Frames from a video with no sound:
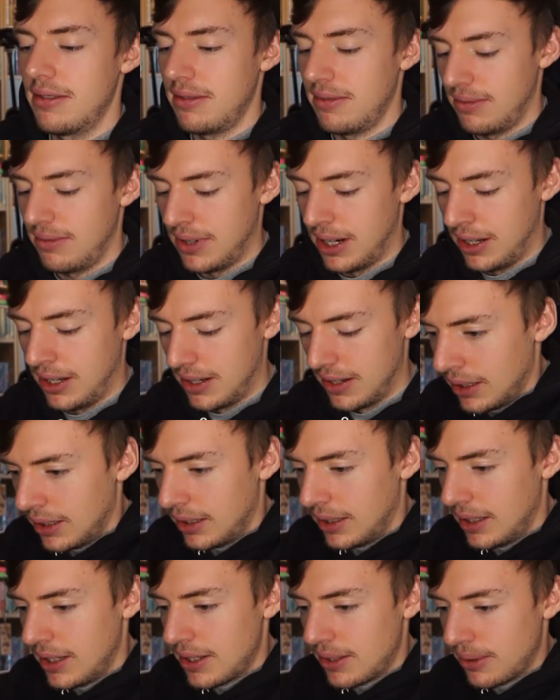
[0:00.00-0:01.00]
Right,
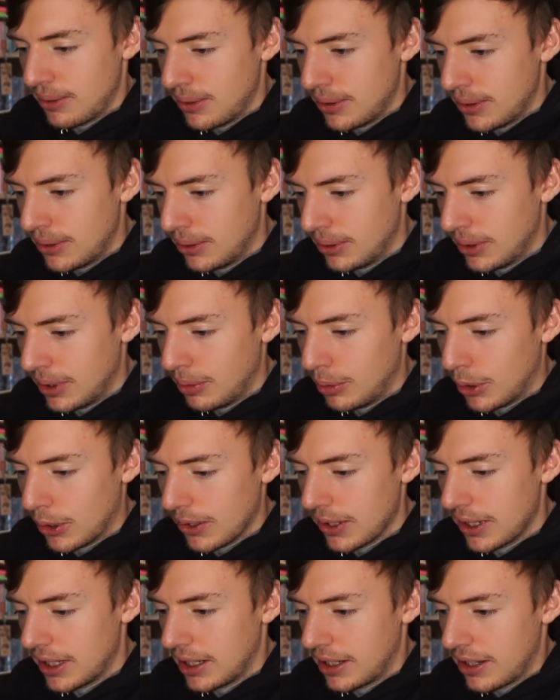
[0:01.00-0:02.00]
these are all the
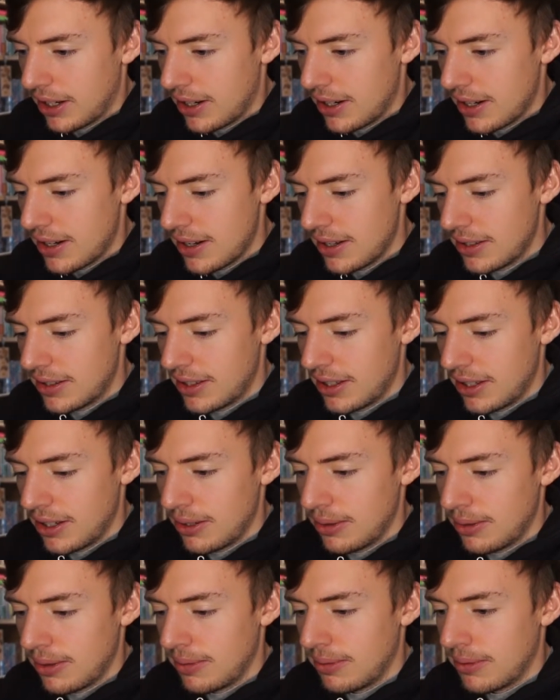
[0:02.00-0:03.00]
boring cards. No
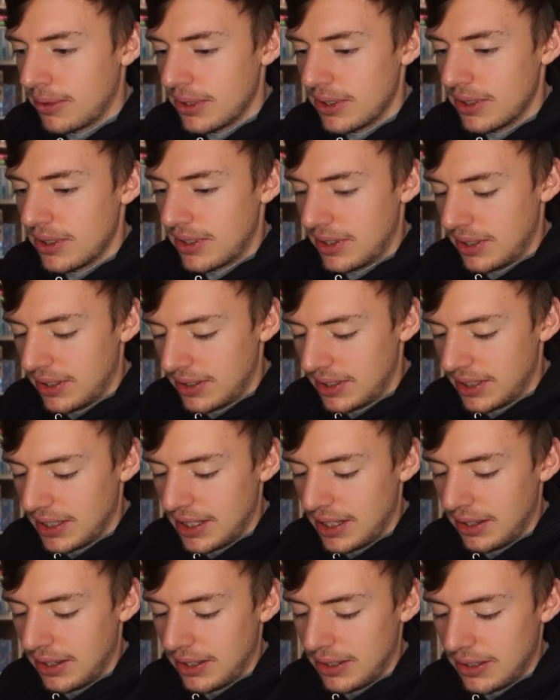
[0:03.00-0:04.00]
one wants to see
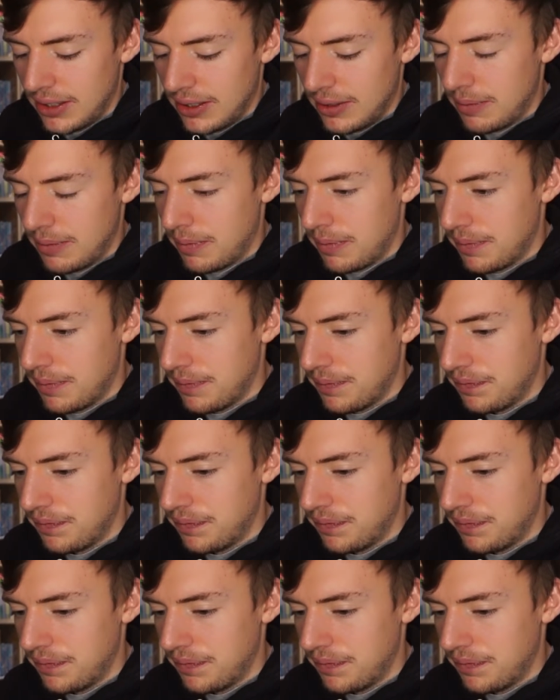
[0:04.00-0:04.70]
them.